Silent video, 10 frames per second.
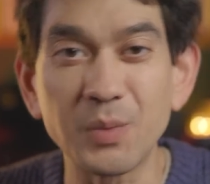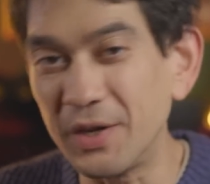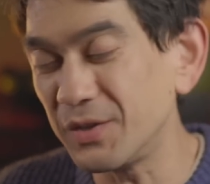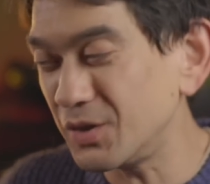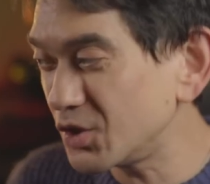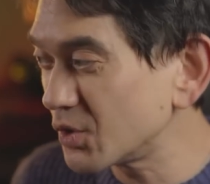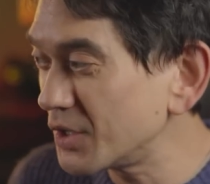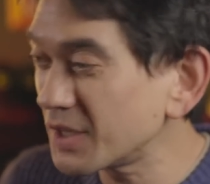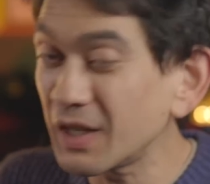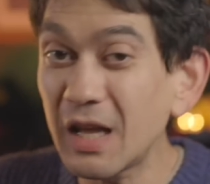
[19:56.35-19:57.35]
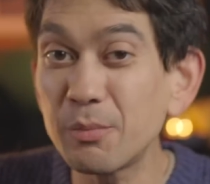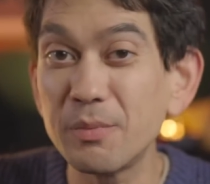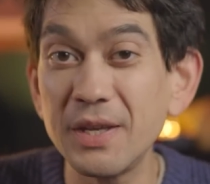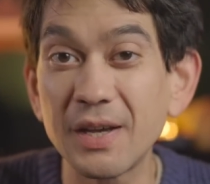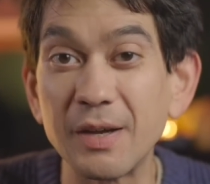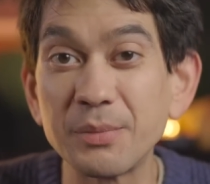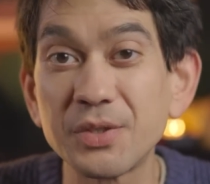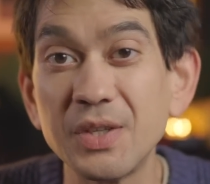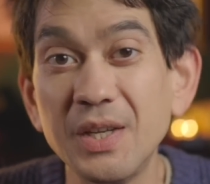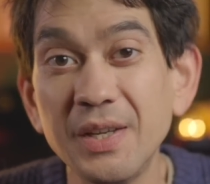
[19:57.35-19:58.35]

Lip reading: Why don't you join a club or meetups?